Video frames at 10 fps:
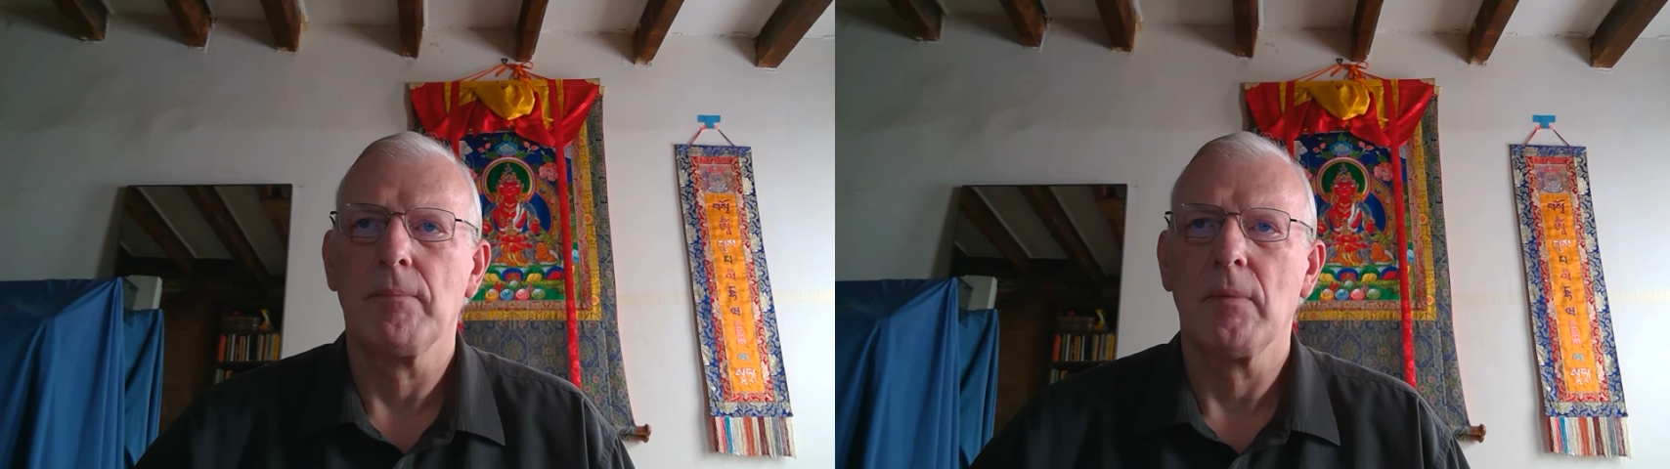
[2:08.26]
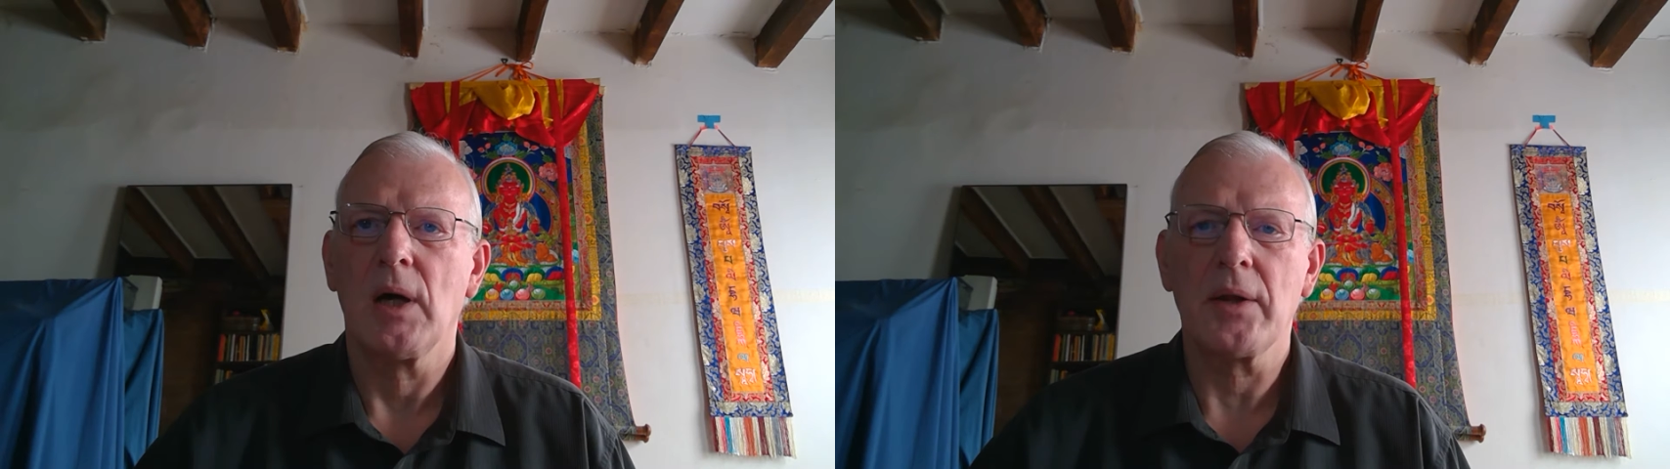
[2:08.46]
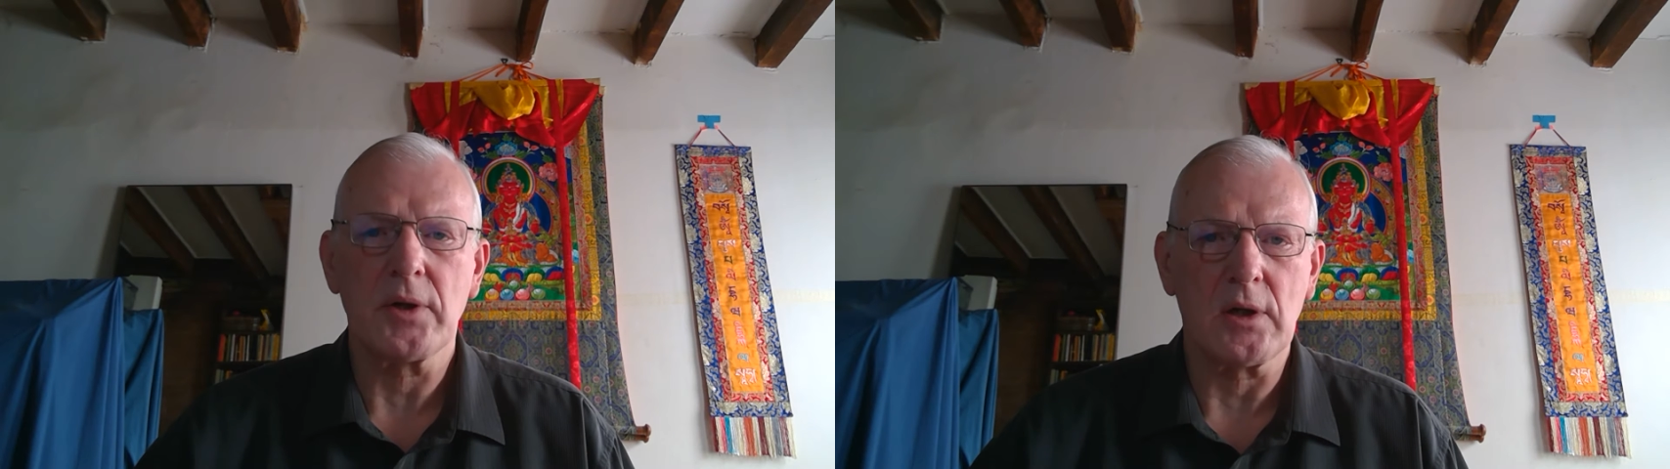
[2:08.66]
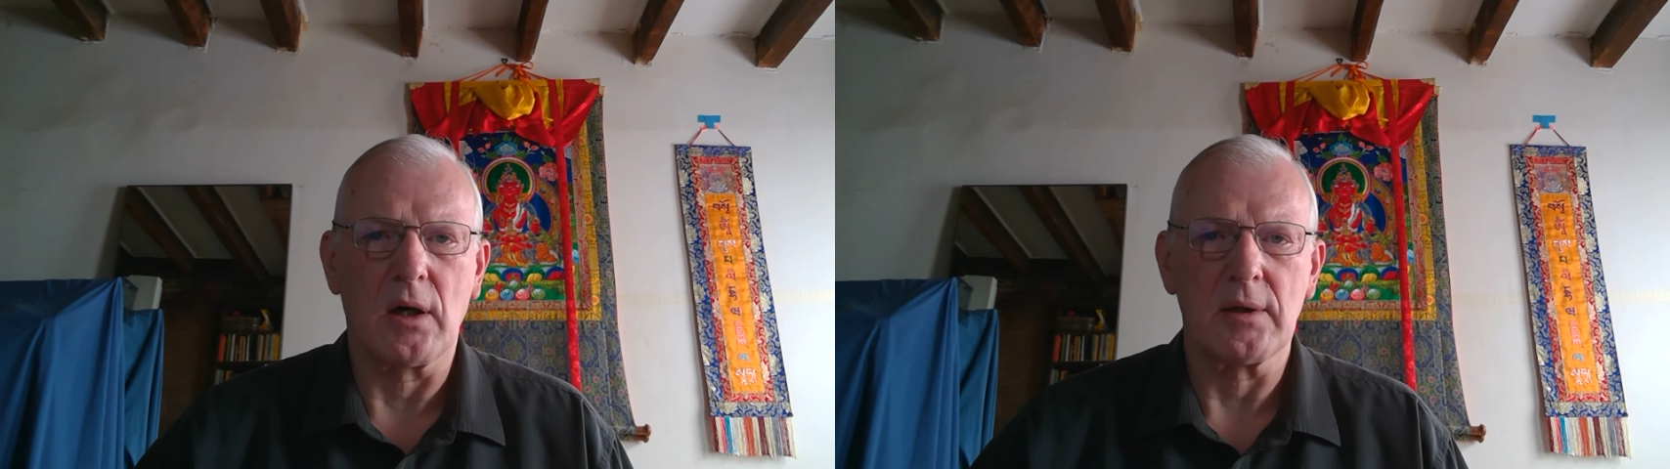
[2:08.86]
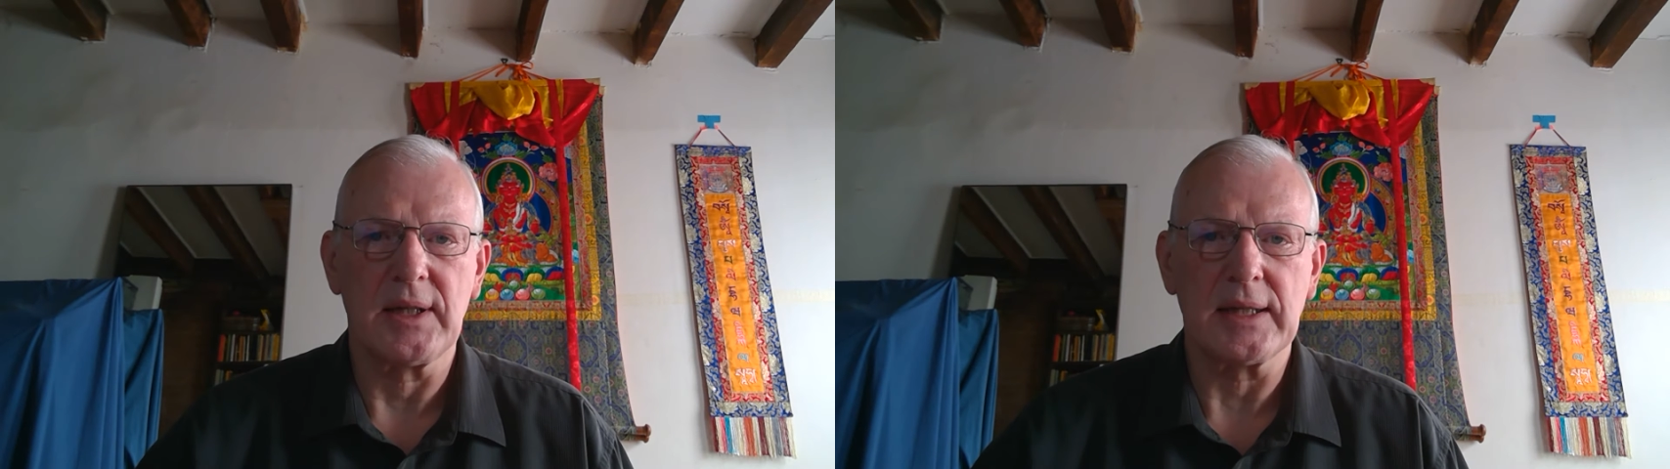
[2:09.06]
other
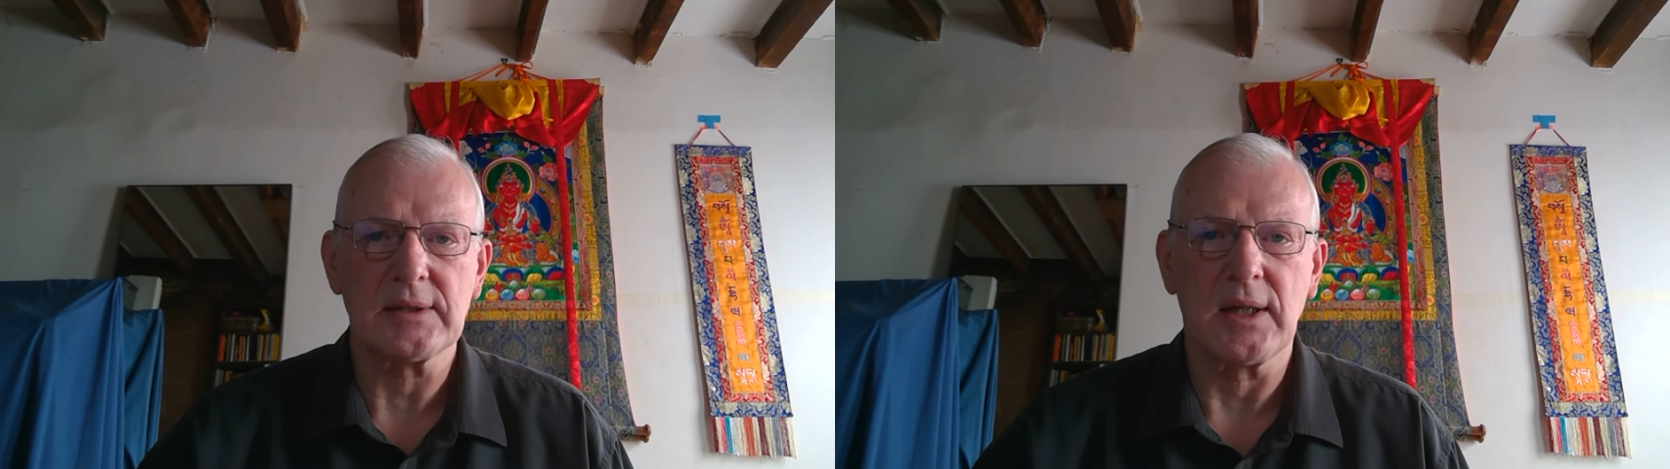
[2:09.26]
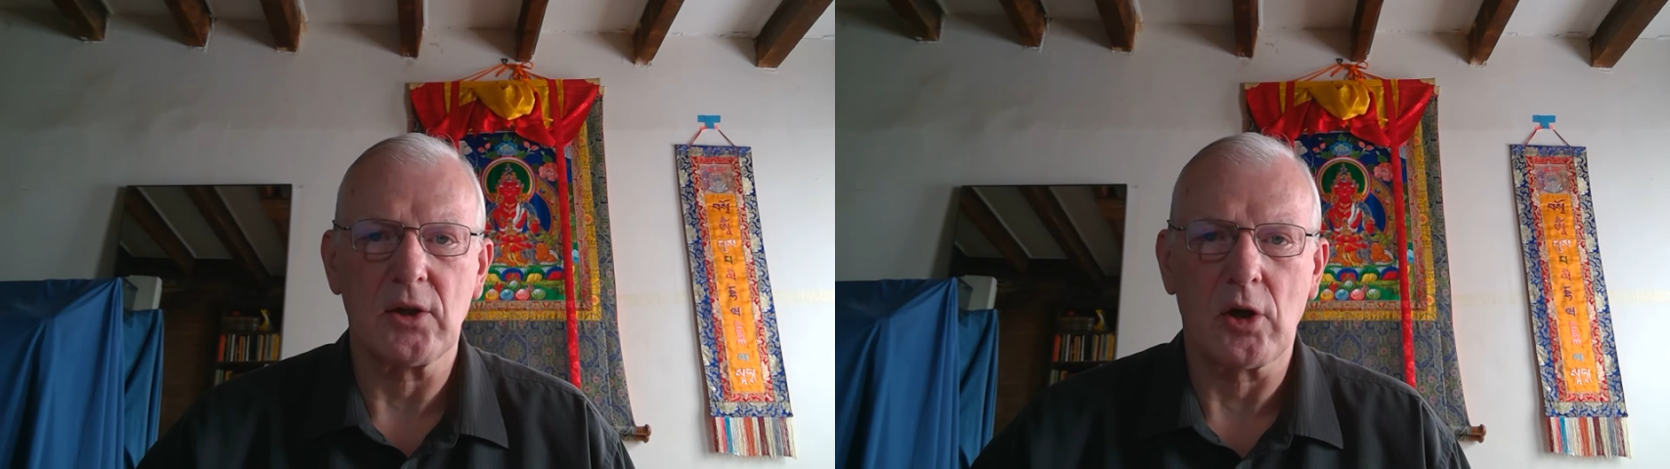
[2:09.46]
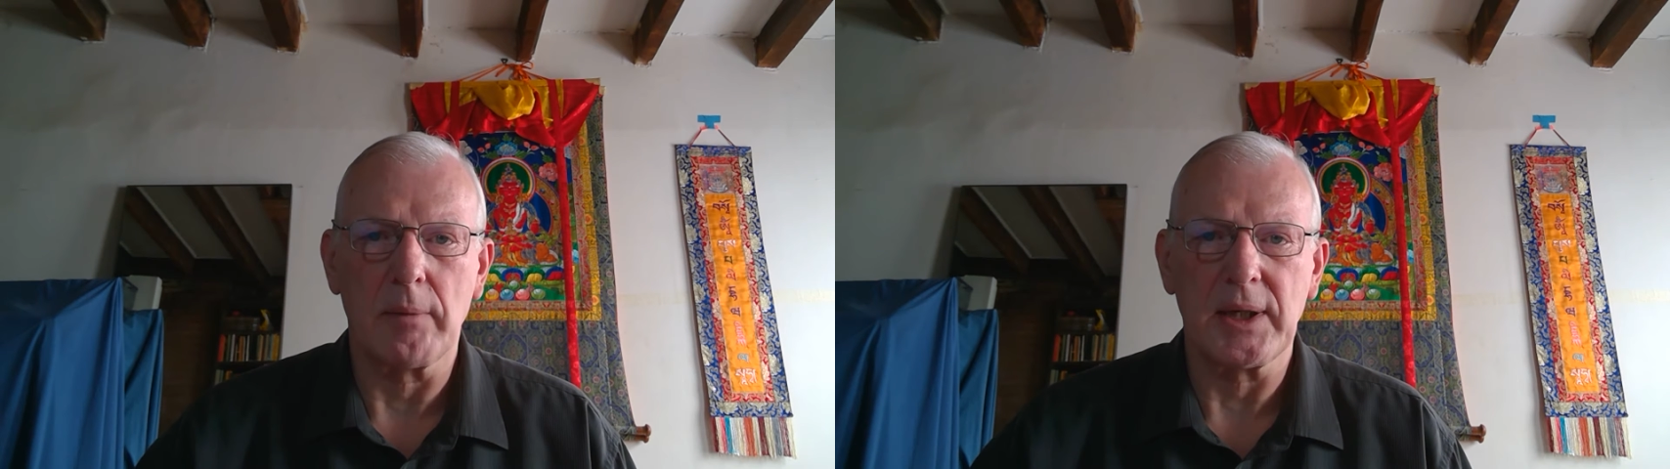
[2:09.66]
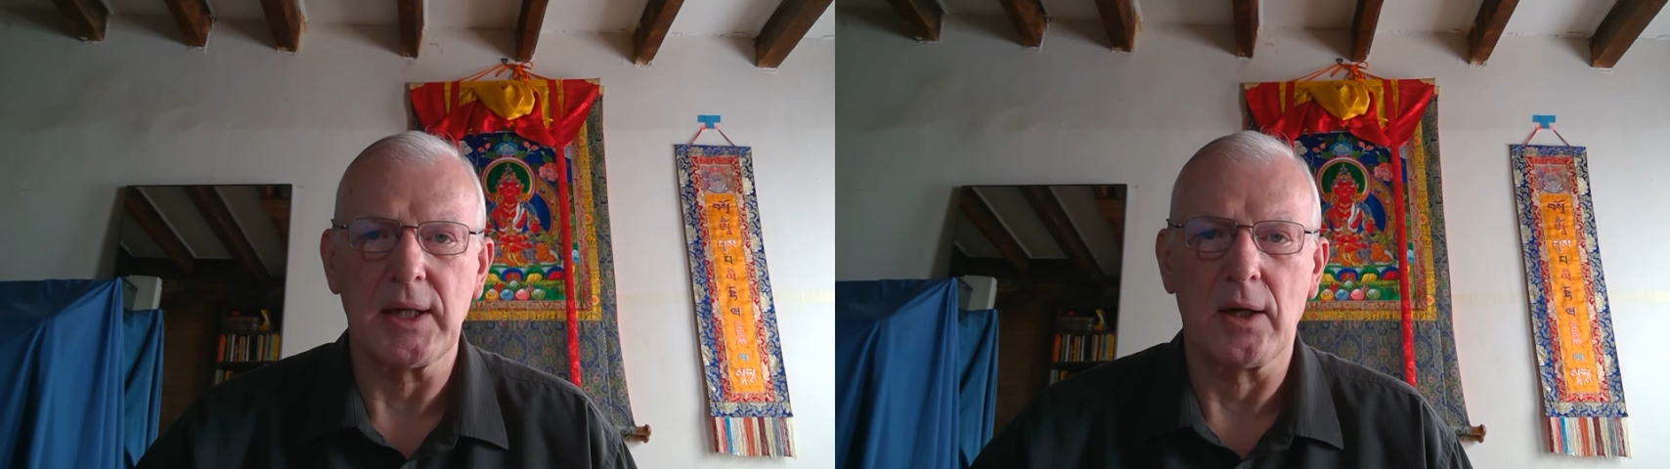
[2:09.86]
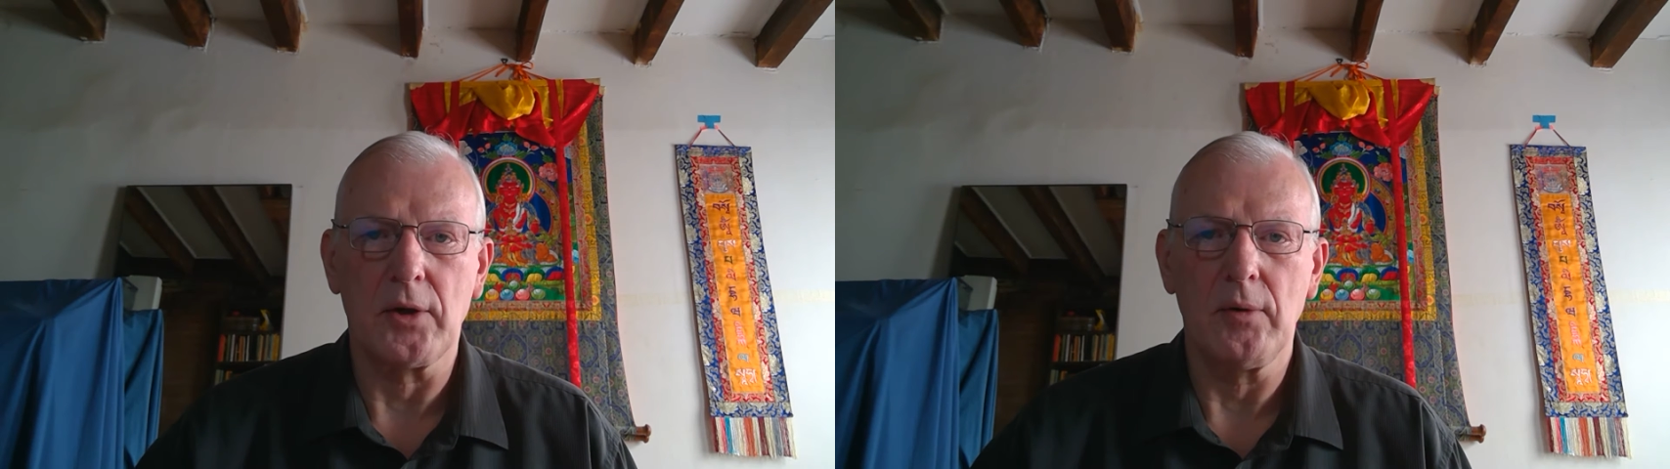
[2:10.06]
contexts, like Karma
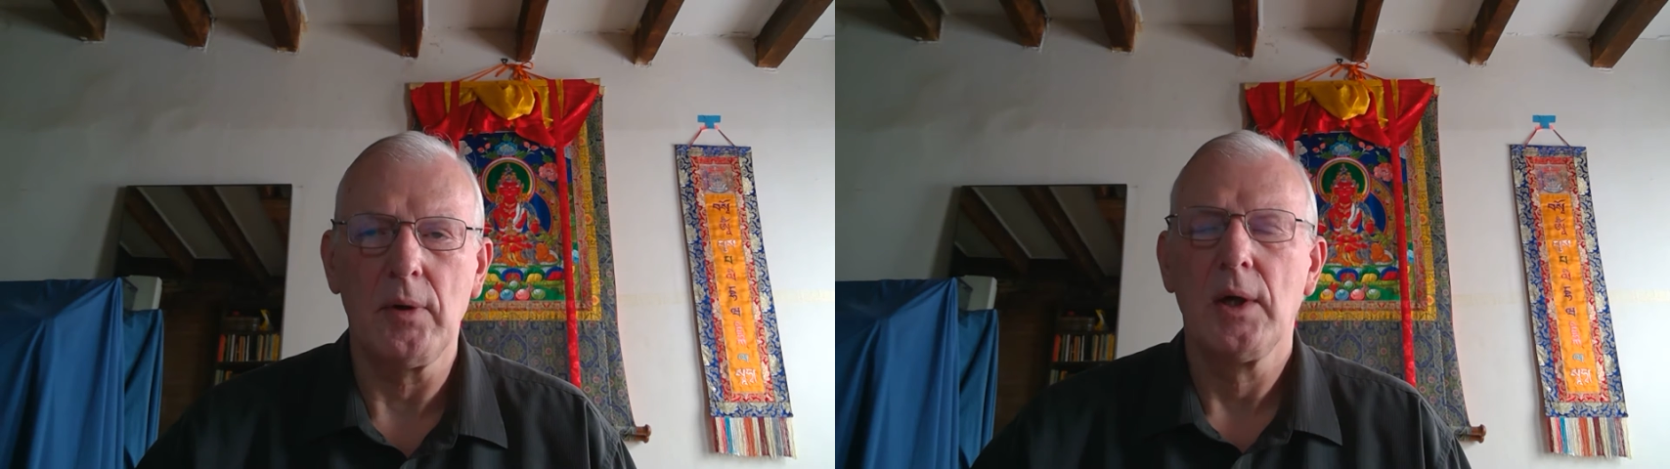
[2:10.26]
Kagyu,